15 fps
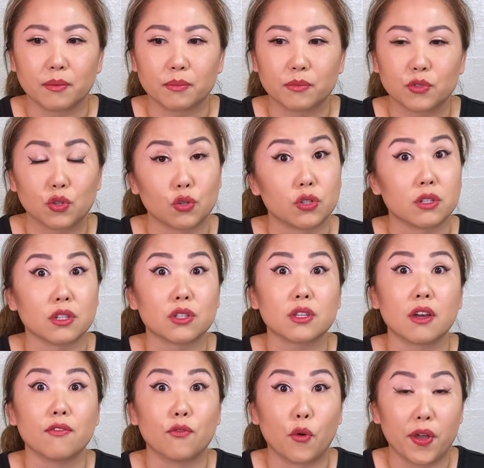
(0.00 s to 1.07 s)
So just
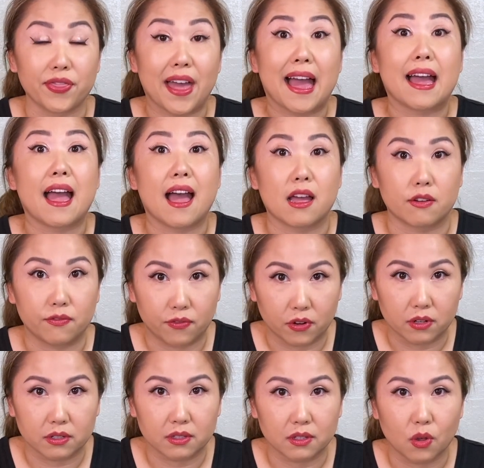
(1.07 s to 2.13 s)
avoid that at
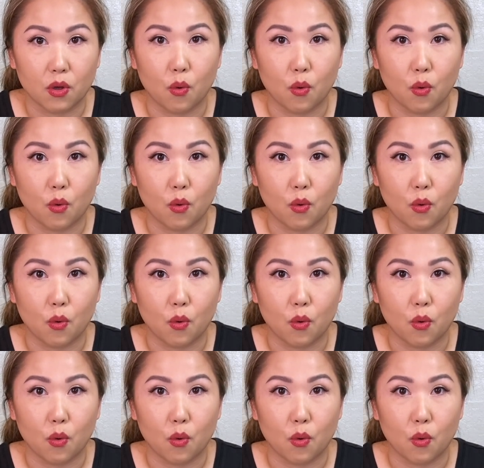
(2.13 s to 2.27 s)
first.